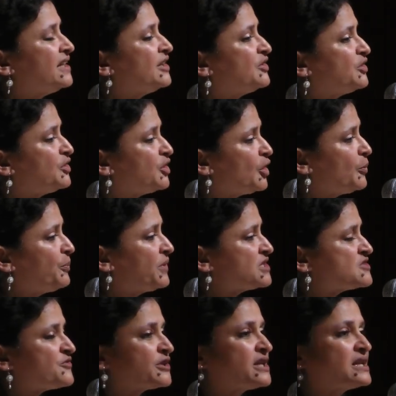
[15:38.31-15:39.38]

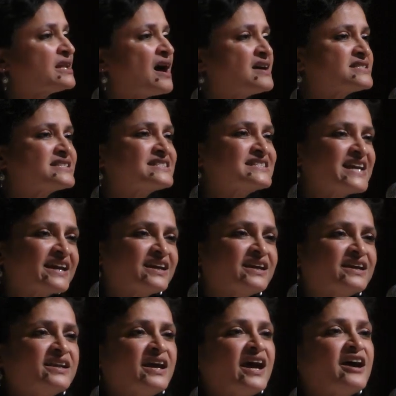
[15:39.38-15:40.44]
Ethiopians for the last
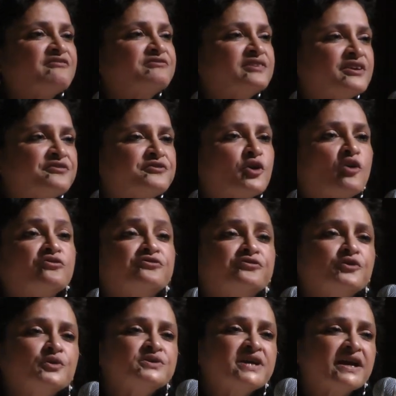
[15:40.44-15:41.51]
decade have lived off
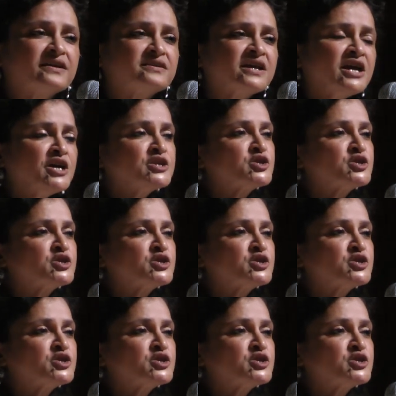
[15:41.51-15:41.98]
food aid.